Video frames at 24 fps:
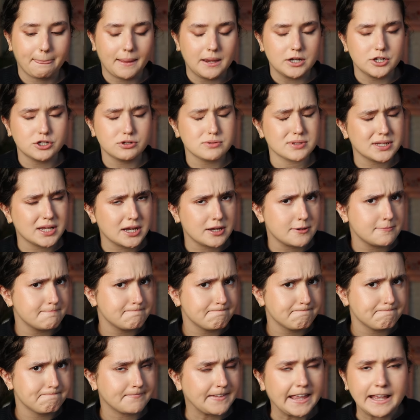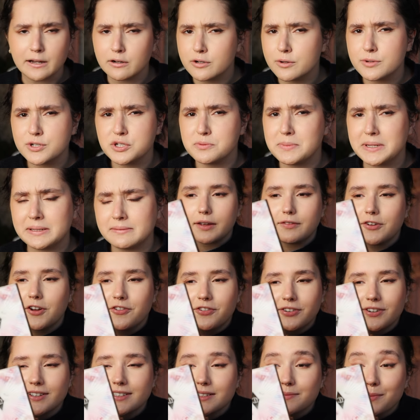she was like, I don't know what you mean. I've
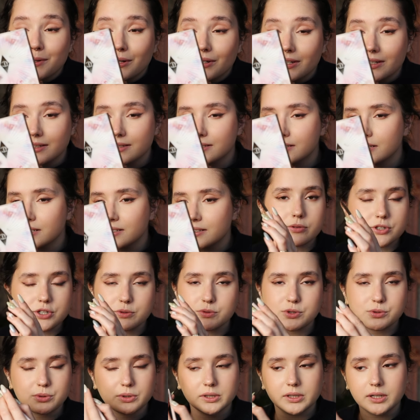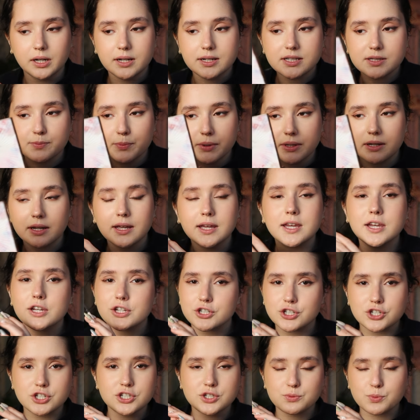never experienced this. She was really nice, but
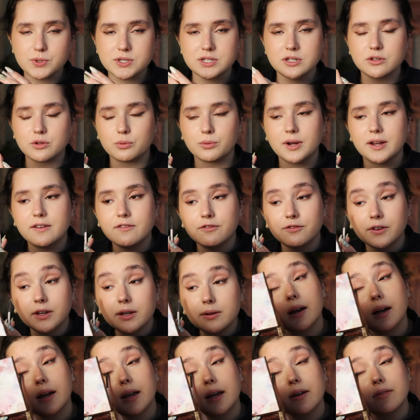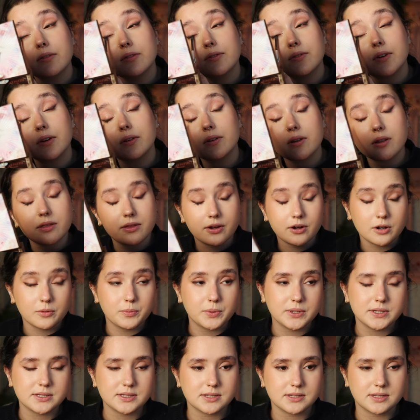she just wasn't the right fit. I haven't found a
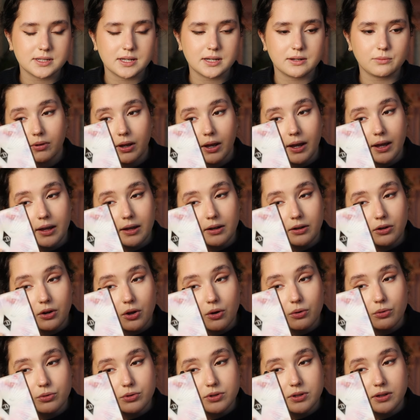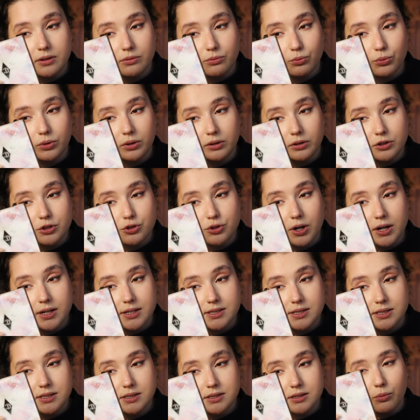therapist that I know will
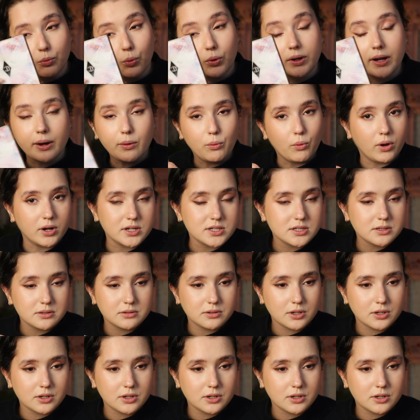address what I want to